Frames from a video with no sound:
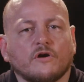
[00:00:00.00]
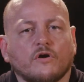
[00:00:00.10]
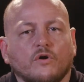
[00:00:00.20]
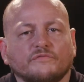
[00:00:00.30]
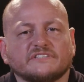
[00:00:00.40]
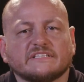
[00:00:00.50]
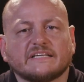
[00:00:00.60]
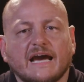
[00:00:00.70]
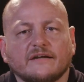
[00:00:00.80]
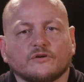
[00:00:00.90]
are often
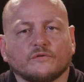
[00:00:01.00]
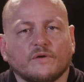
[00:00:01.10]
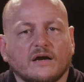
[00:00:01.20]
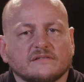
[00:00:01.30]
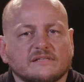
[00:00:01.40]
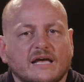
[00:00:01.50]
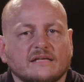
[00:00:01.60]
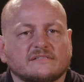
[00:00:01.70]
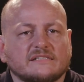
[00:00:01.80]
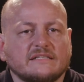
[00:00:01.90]
categorized
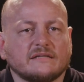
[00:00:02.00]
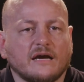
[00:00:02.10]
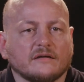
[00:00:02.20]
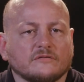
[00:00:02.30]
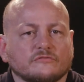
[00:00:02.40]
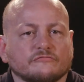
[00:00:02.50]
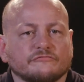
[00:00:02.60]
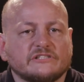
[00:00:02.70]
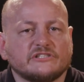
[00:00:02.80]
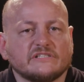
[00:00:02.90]
as senile,
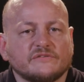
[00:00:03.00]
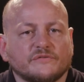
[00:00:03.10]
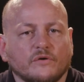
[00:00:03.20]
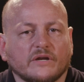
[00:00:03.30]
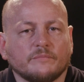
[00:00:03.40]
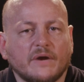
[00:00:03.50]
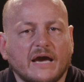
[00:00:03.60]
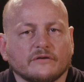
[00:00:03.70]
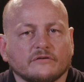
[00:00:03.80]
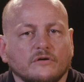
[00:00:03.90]
rigid in thought and
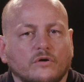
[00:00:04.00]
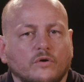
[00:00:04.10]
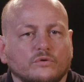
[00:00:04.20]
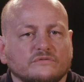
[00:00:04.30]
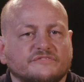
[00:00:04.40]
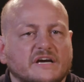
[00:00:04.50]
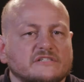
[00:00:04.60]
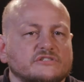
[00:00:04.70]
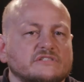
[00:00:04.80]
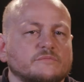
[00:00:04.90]
manner,
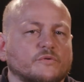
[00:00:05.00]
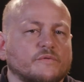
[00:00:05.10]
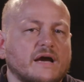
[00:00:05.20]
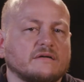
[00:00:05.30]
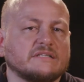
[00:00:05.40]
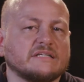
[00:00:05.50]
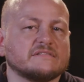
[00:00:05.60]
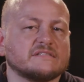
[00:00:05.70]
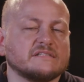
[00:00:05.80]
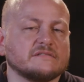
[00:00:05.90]
old-fashioned in morality
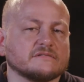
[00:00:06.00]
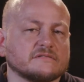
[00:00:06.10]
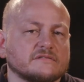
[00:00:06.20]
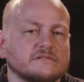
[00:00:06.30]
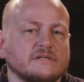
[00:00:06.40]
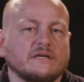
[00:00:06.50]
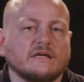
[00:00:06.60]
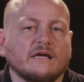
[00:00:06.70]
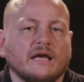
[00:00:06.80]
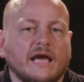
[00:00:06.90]
and skills.
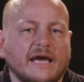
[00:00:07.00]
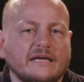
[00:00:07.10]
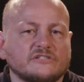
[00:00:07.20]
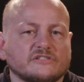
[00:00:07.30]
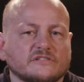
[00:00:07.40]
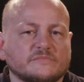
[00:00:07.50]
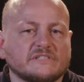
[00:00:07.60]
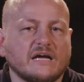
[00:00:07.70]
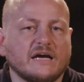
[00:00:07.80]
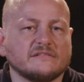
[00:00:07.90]
Ageism
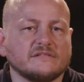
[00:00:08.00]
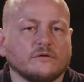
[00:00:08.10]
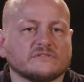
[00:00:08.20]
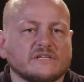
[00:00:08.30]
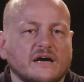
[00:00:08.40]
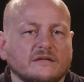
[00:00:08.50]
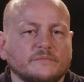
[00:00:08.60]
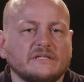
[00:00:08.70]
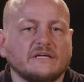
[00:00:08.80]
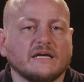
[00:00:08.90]
denies the
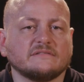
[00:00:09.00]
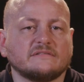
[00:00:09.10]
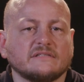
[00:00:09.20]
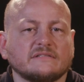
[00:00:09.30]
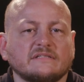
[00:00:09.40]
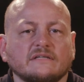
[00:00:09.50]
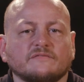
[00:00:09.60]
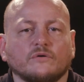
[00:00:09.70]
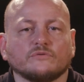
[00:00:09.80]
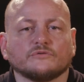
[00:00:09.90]
autonomy and dignity
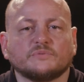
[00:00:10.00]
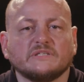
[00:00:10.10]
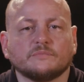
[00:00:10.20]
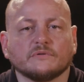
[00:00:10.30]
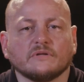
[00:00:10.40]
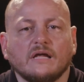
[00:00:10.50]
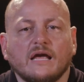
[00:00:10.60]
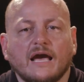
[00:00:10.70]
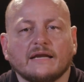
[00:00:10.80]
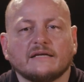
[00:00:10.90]
of older people
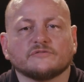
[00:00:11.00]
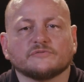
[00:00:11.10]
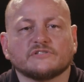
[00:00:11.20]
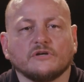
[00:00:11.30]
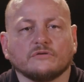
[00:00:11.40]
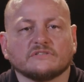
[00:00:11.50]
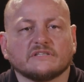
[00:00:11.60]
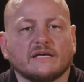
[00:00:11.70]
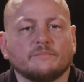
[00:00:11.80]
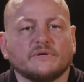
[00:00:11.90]
and as a result
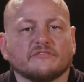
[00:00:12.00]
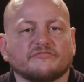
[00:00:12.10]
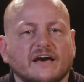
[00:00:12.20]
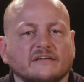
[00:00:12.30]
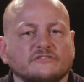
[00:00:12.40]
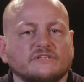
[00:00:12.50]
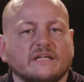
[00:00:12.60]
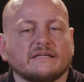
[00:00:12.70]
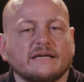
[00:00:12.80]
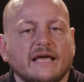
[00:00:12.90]
can be a factor
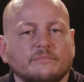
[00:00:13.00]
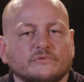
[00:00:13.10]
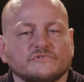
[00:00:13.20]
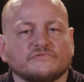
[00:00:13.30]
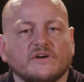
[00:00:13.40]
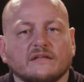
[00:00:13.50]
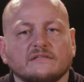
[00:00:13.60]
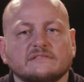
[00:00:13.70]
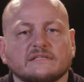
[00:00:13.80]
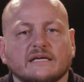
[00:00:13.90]
that enables
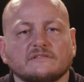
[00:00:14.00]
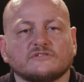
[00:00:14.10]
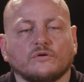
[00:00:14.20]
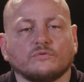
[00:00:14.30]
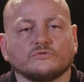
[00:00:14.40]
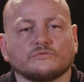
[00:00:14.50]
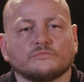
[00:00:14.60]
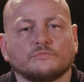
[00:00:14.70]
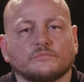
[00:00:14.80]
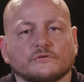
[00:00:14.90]
violence against older
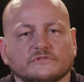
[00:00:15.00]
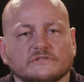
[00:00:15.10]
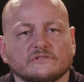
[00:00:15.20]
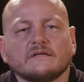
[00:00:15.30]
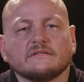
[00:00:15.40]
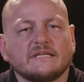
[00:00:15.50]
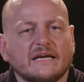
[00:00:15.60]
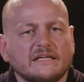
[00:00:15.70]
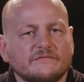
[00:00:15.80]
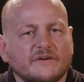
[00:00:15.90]
persons.
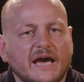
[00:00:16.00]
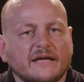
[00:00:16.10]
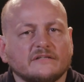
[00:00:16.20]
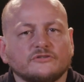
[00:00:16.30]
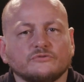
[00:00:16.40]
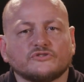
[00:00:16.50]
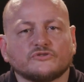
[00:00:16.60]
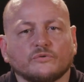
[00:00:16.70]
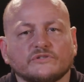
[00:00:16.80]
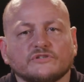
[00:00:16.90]
Negative attitudes
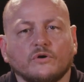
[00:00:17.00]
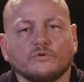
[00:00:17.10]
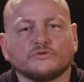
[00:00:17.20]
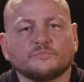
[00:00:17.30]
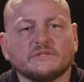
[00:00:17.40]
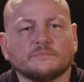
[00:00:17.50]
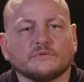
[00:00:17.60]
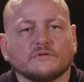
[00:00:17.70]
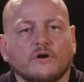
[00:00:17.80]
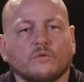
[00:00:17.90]
towards older
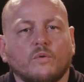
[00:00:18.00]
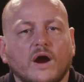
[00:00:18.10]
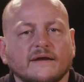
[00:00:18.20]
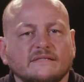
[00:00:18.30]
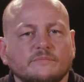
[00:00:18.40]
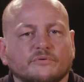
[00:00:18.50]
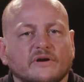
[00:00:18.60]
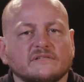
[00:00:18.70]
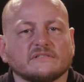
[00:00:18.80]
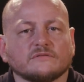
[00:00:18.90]
people are widely
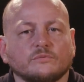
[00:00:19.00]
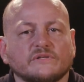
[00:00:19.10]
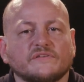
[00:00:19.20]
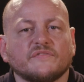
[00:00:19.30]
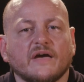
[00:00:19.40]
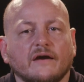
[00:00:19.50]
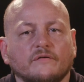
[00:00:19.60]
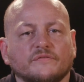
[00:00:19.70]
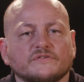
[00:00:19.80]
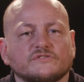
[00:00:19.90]
present within the
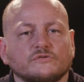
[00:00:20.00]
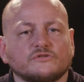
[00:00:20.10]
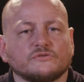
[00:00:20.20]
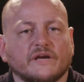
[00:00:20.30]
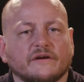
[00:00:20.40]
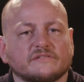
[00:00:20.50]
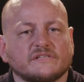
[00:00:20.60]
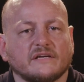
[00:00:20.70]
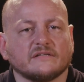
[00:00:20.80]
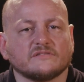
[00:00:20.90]
health and social care
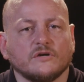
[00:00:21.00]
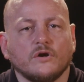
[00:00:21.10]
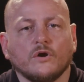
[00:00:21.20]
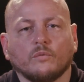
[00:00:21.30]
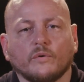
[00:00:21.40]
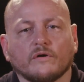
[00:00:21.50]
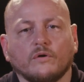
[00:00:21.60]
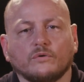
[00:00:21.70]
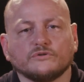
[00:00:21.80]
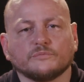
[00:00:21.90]
settings where
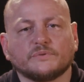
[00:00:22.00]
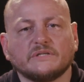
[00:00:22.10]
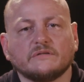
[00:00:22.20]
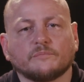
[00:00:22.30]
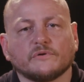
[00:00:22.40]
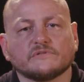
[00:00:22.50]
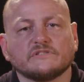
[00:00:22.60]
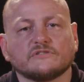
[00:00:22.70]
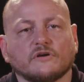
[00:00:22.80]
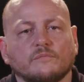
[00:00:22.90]
older
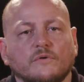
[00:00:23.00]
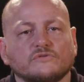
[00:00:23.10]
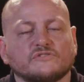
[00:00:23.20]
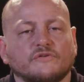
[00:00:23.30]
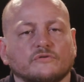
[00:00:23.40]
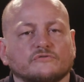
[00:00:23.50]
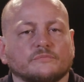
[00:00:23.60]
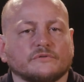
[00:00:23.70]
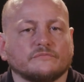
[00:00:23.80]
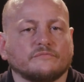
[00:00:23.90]
persons are most
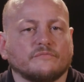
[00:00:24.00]
vulnerable.